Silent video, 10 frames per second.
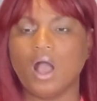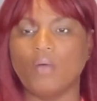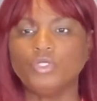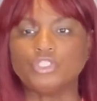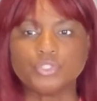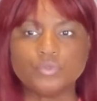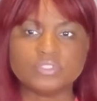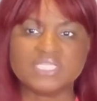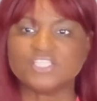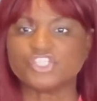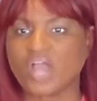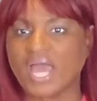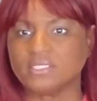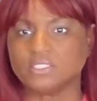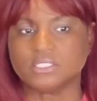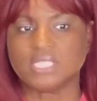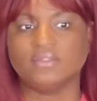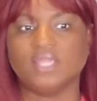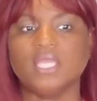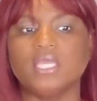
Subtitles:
with tools and strategies that they